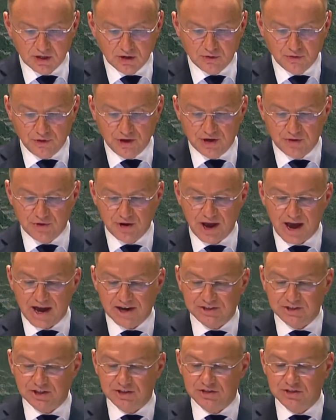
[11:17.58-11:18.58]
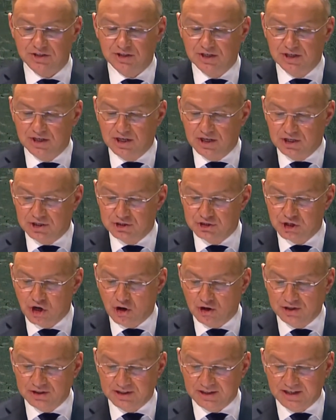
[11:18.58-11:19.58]
We reacted
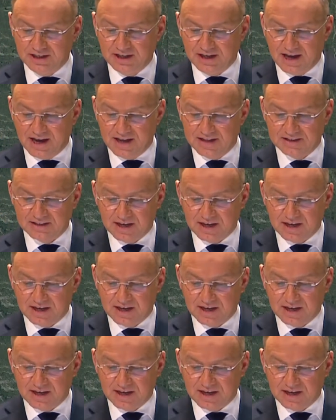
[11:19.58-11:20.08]
jointly and